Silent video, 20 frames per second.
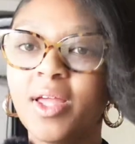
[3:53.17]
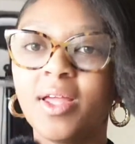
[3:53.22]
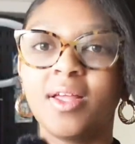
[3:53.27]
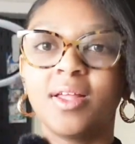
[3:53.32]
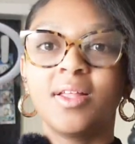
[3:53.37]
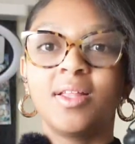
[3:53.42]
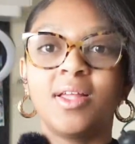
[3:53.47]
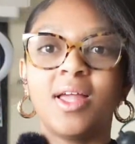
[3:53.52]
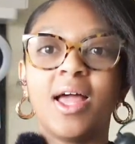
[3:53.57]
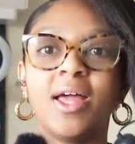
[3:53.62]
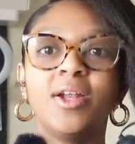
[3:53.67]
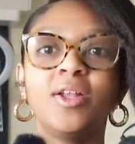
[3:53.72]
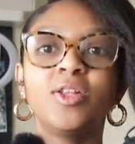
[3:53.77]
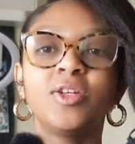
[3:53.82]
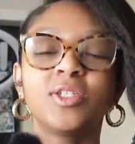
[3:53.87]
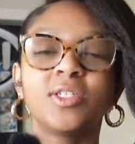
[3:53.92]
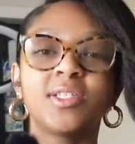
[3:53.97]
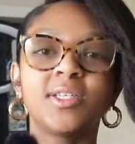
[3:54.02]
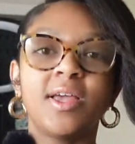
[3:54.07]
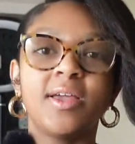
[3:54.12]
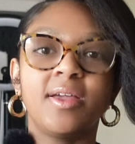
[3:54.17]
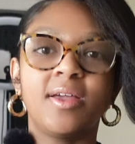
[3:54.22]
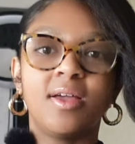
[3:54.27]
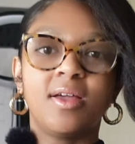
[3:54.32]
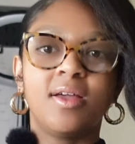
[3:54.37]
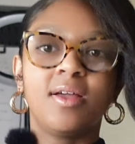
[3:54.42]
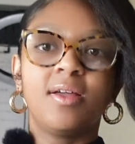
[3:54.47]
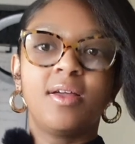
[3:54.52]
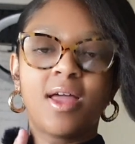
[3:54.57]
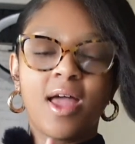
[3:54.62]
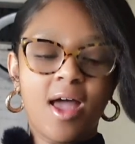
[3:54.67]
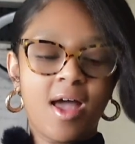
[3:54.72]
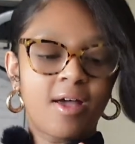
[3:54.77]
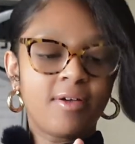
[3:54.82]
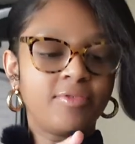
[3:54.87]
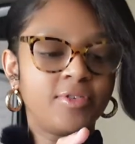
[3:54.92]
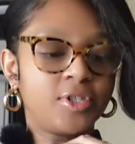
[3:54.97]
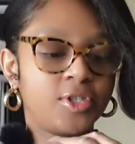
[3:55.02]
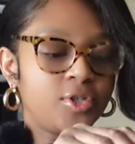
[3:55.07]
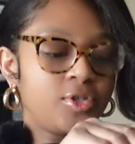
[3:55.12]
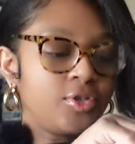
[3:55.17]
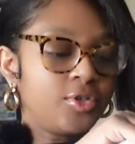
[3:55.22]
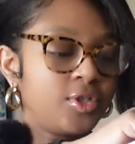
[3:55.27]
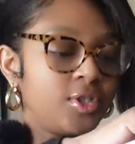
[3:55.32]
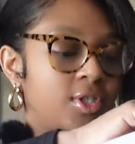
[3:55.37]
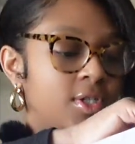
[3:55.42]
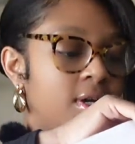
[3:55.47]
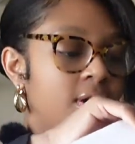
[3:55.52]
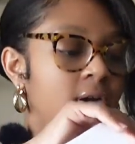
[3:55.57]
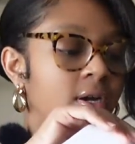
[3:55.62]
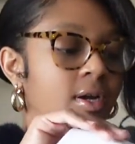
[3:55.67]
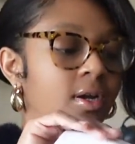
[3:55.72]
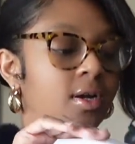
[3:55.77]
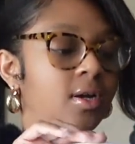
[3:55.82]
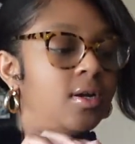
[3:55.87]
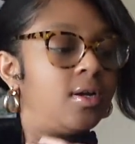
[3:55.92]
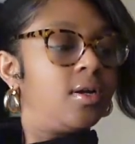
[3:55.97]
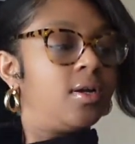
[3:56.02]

It kind of looks like a half circle skirt.